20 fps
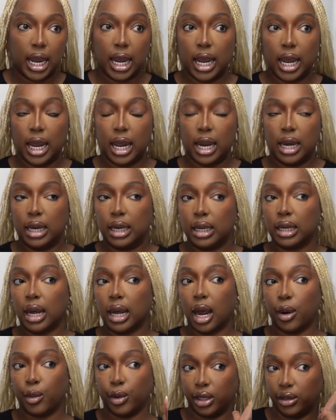and
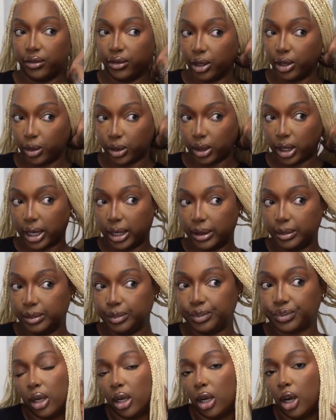I really fuck with that.
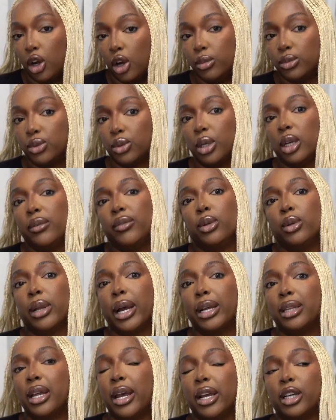The combs will give you
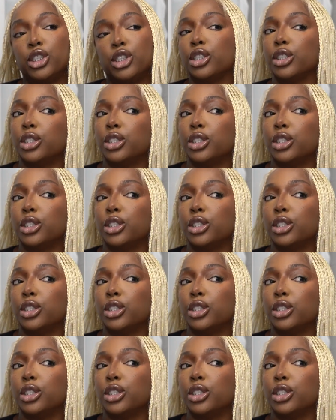like the extra